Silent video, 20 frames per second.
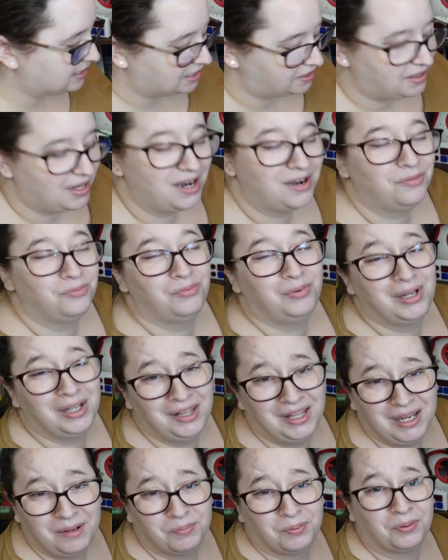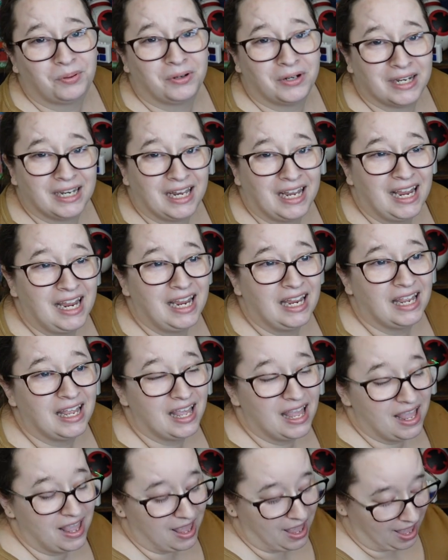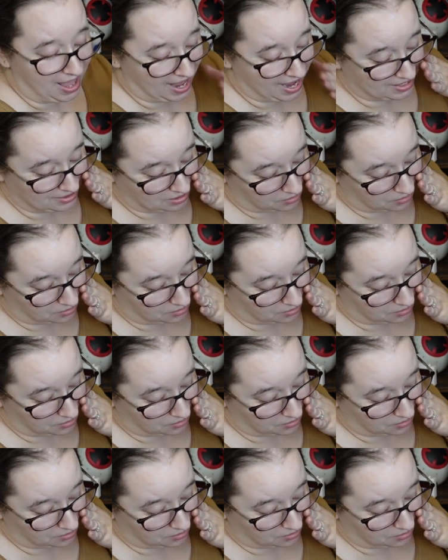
they're really pretty, and